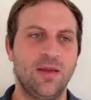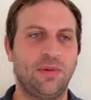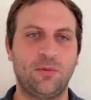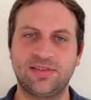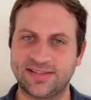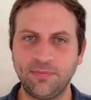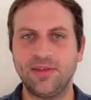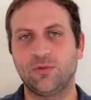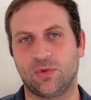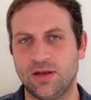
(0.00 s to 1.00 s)
But with
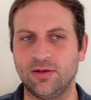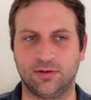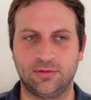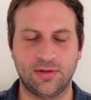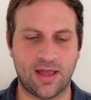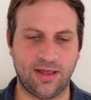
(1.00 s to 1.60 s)
something real,